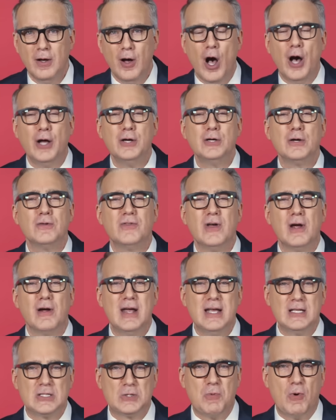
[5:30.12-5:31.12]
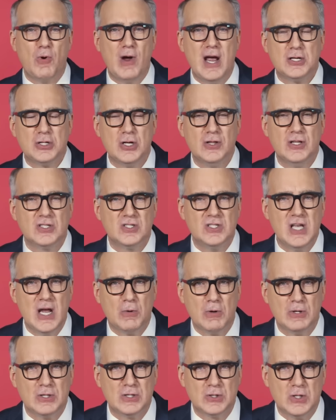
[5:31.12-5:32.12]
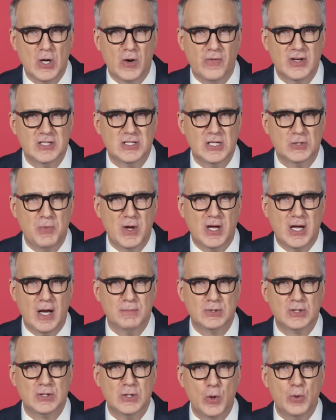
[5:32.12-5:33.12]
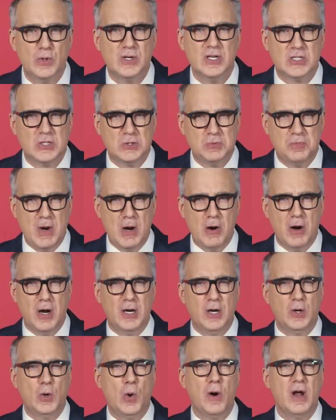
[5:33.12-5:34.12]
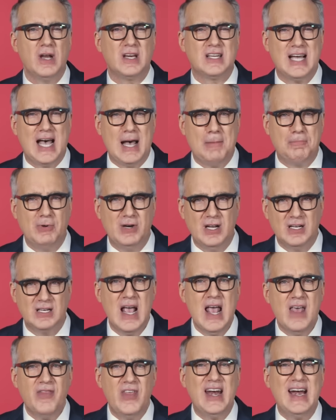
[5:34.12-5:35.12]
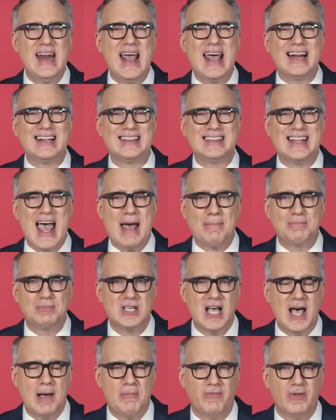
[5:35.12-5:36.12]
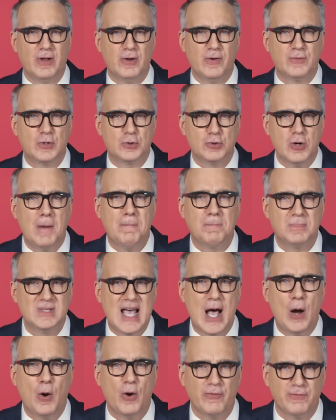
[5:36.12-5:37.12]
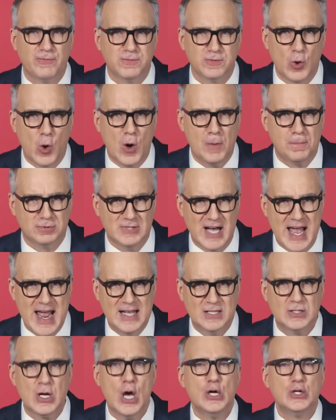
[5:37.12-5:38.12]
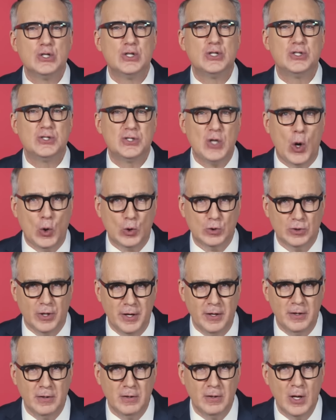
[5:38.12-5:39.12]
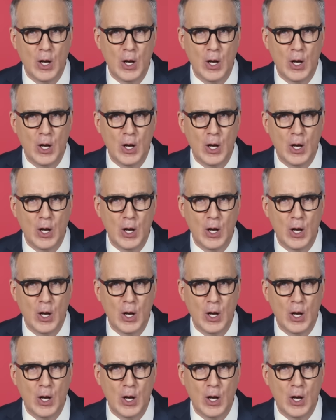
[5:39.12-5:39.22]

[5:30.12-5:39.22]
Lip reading: Under their inspiration, the Secret Service has become so dispirited or incompetent that it had a laptop full of Trump Tower floor plans stolen,